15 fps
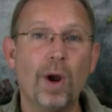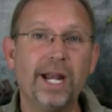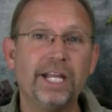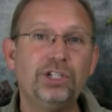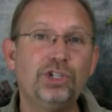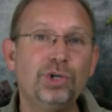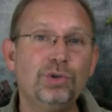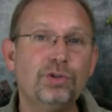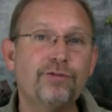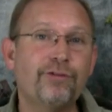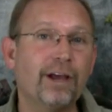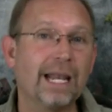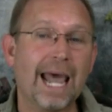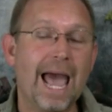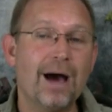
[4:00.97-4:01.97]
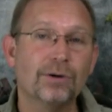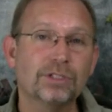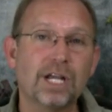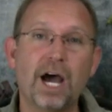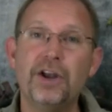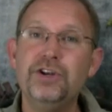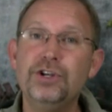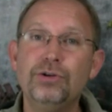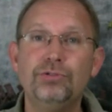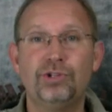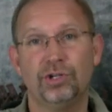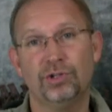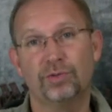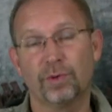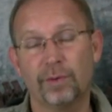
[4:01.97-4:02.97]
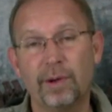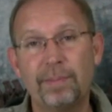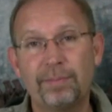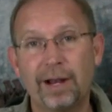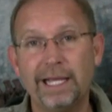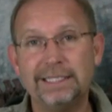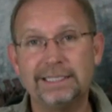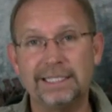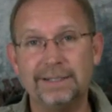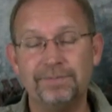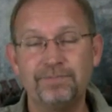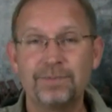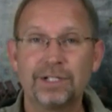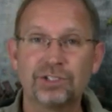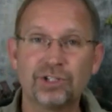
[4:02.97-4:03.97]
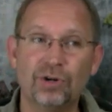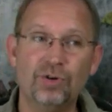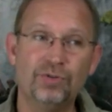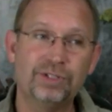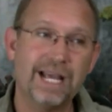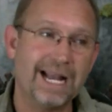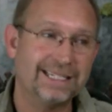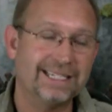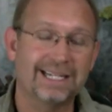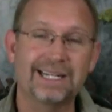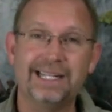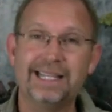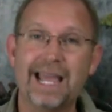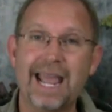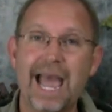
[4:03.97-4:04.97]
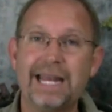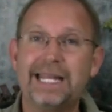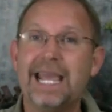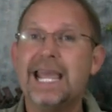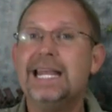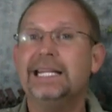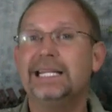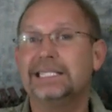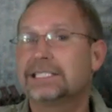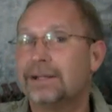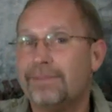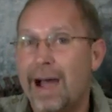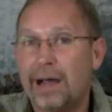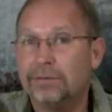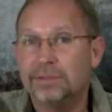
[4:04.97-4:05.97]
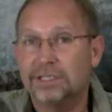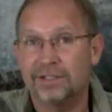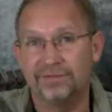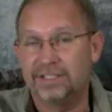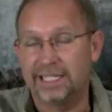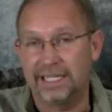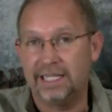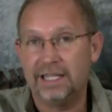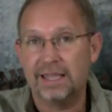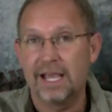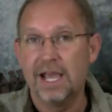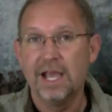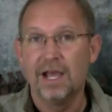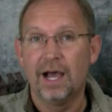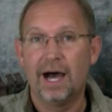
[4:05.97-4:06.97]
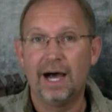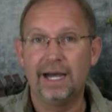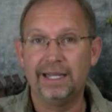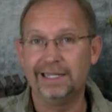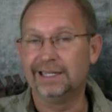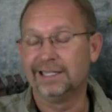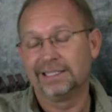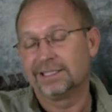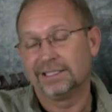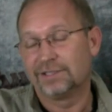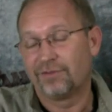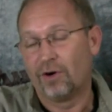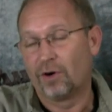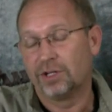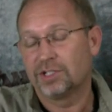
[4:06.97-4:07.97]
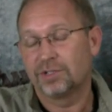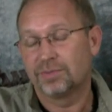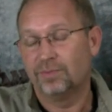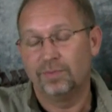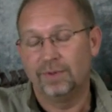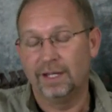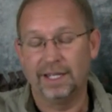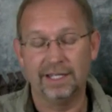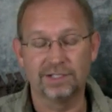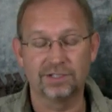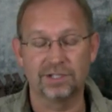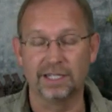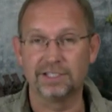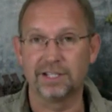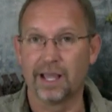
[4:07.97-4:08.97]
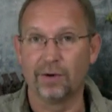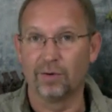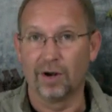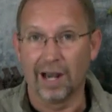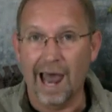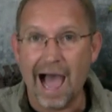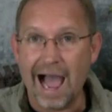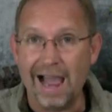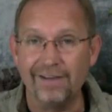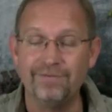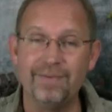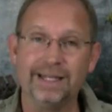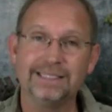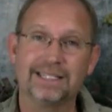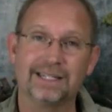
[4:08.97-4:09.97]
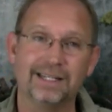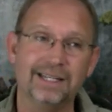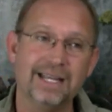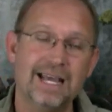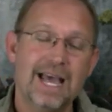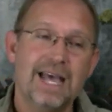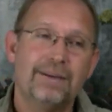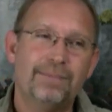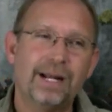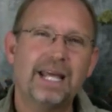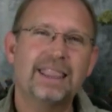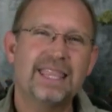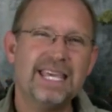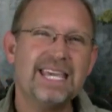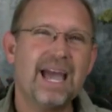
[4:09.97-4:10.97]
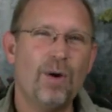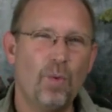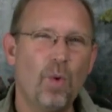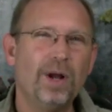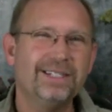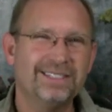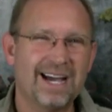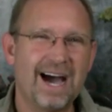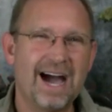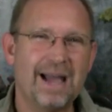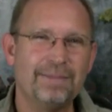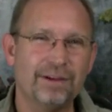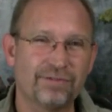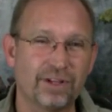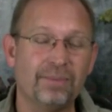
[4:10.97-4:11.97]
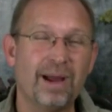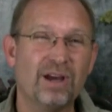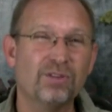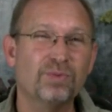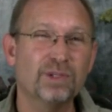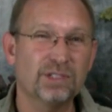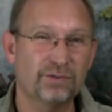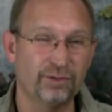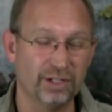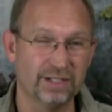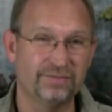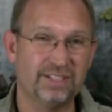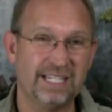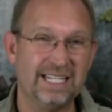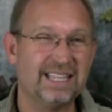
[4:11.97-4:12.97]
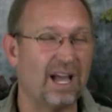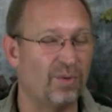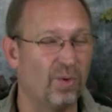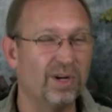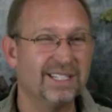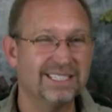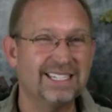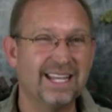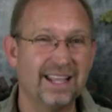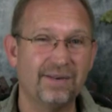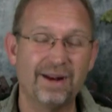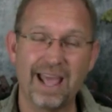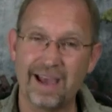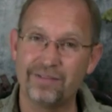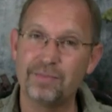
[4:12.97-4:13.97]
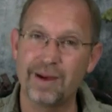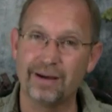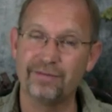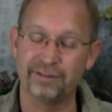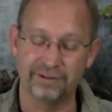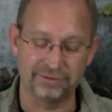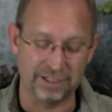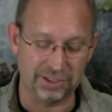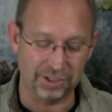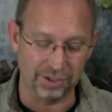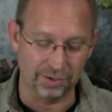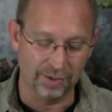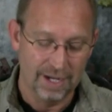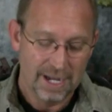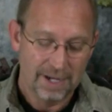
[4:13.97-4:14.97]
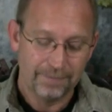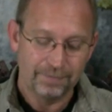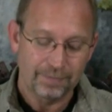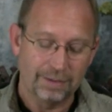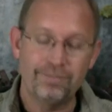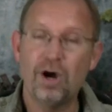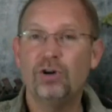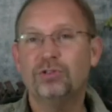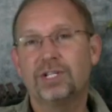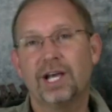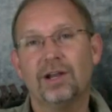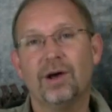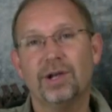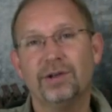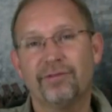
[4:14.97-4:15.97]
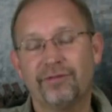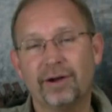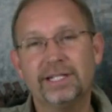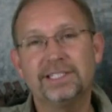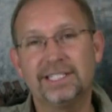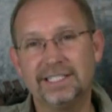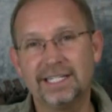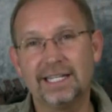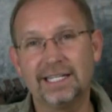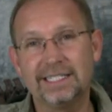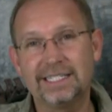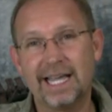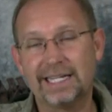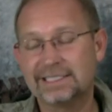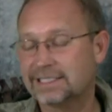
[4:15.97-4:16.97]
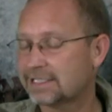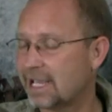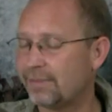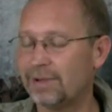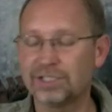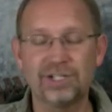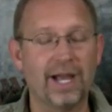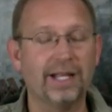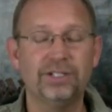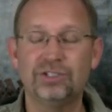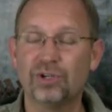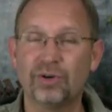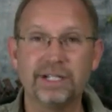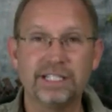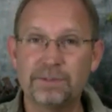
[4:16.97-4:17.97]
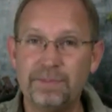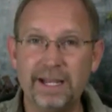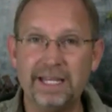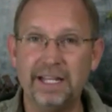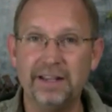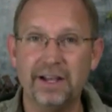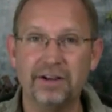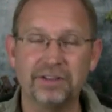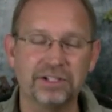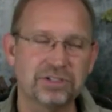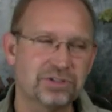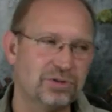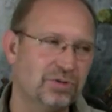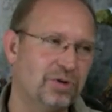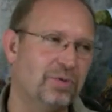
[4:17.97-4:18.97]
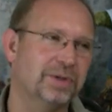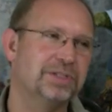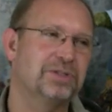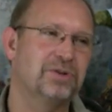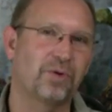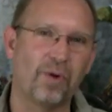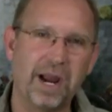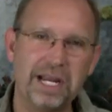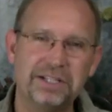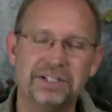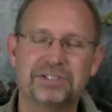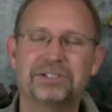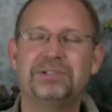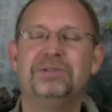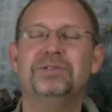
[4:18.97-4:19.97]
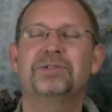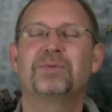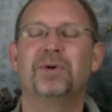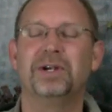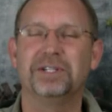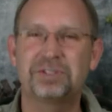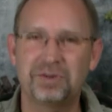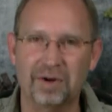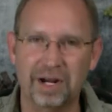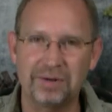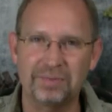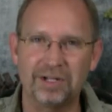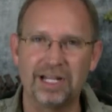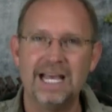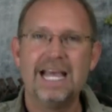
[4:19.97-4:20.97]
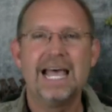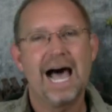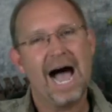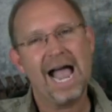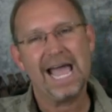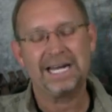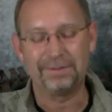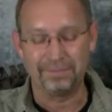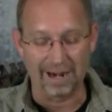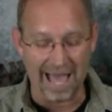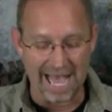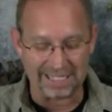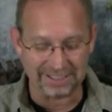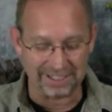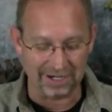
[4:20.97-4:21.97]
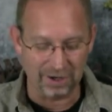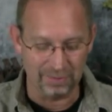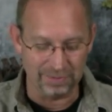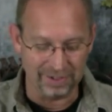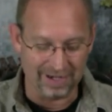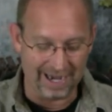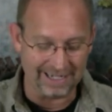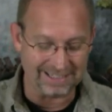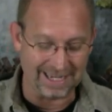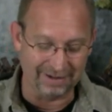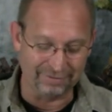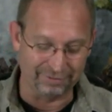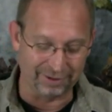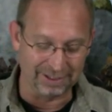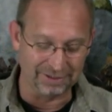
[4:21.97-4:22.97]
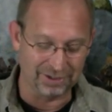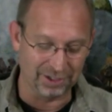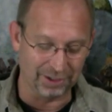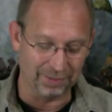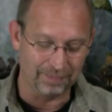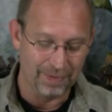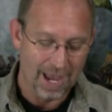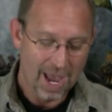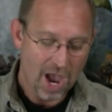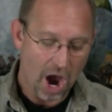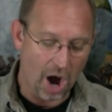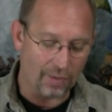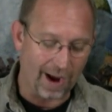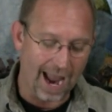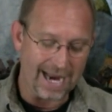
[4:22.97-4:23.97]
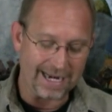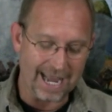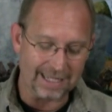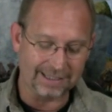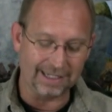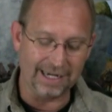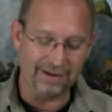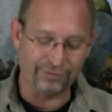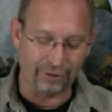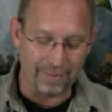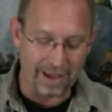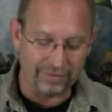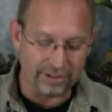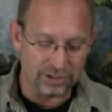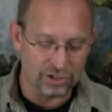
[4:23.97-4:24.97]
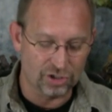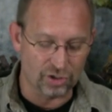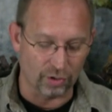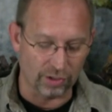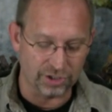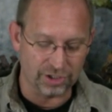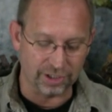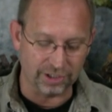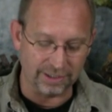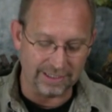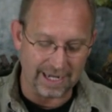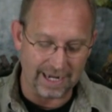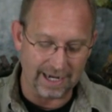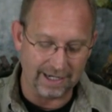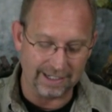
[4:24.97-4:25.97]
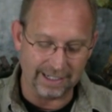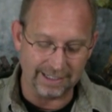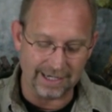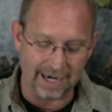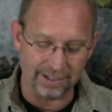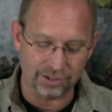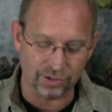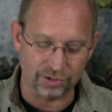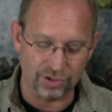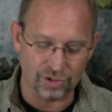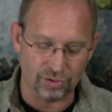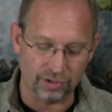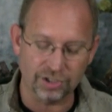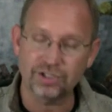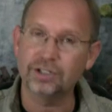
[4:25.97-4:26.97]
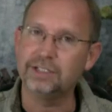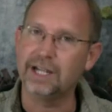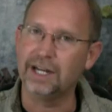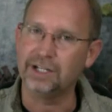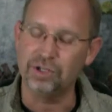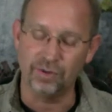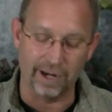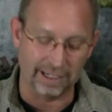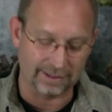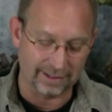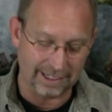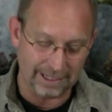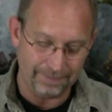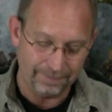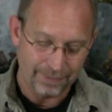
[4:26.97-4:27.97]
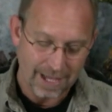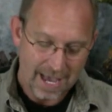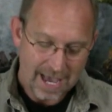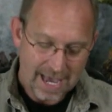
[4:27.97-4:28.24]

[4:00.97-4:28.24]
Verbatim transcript: When a tooth fell out, a new tooth would replace it. So technically, they had endless amounts of teeth, endless as far as they were alive, basically. But I think at one time, if their mouth was full of teeth, I want to say they would have about 52. Bo, tell all your friends in Dilley, Texas how much I enjoyed speaking there. The school was great. The students were incredible. I had a blast, and I hope you guys had fun, too. All right, Anthony from Evans, Georgia. Good day again, Dinosaur George. Good day to you, Anthony.